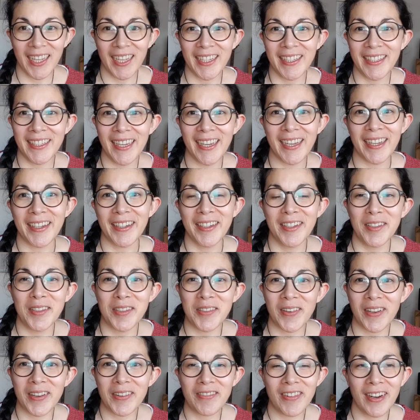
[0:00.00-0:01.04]
Yeah,
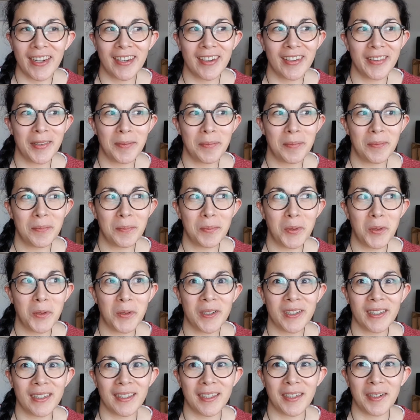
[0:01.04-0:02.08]
so I'd read her
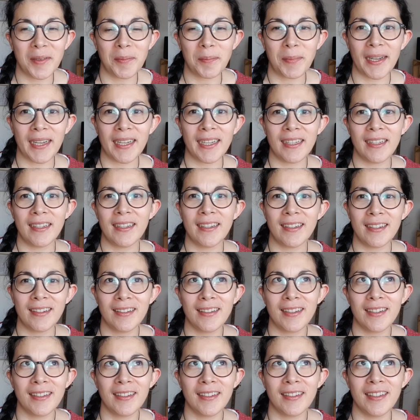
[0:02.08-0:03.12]
book, My
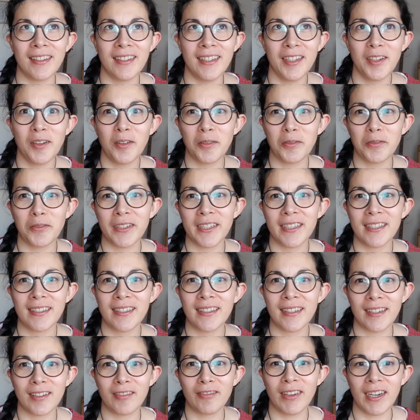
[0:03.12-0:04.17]
Year of Rest
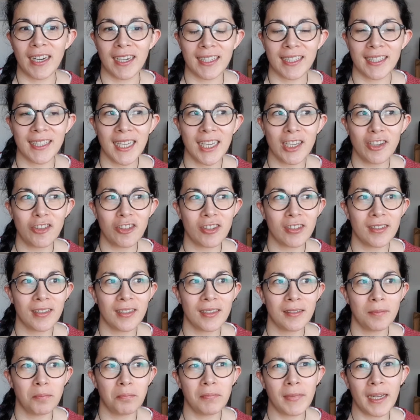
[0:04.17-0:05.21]
and
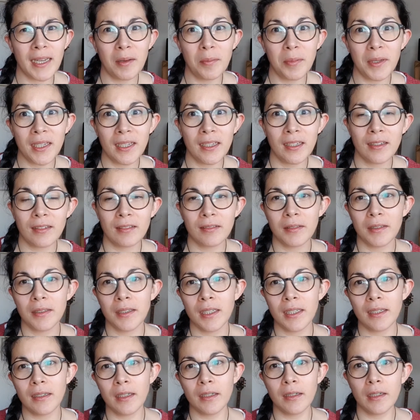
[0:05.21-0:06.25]
Relaxation, maybe
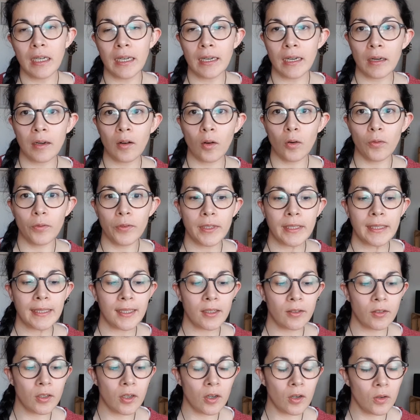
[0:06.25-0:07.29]
a little over a
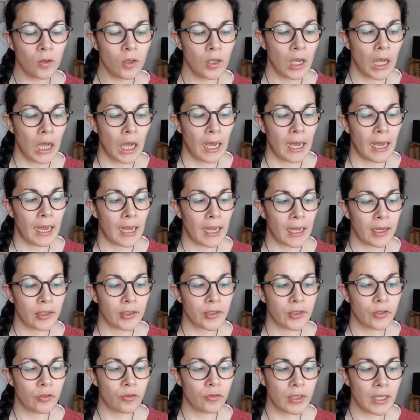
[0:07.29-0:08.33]
year ago,
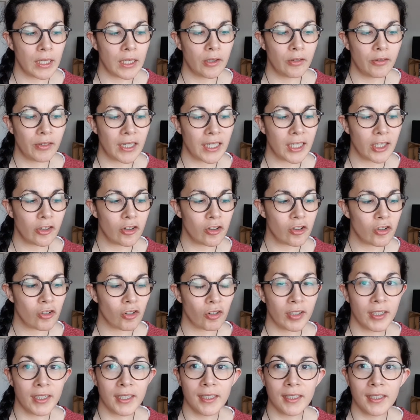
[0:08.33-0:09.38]
and really
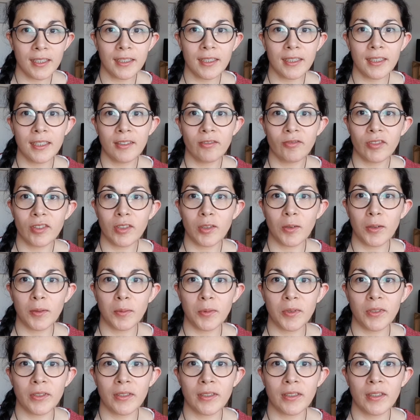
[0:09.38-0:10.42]
enjoyed it, even though it
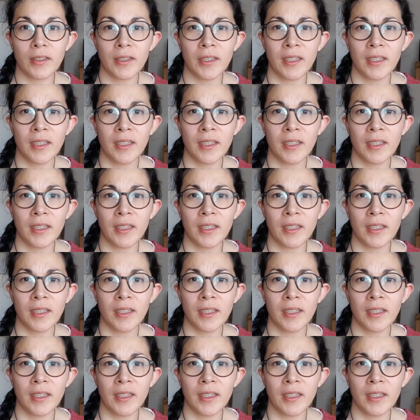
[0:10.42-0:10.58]
was